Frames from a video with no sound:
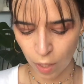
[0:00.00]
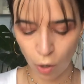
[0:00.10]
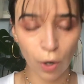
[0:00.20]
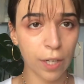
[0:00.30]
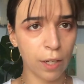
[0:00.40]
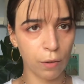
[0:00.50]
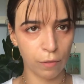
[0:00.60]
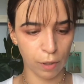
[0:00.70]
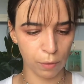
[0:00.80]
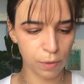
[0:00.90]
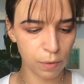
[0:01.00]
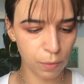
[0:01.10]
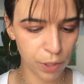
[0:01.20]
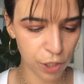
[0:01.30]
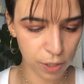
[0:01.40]
Orchid Overload,
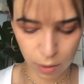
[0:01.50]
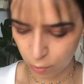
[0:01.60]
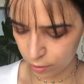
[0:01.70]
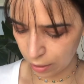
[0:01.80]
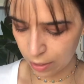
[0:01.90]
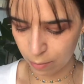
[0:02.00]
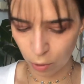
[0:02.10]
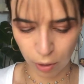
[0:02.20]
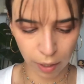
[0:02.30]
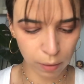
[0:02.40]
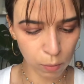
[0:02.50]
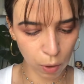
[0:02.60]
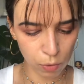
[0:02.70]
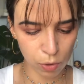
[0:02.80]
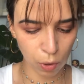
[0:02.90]
which is the one that is more like
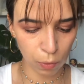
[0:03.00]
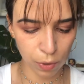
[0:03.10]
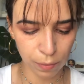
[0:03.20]
rose gold.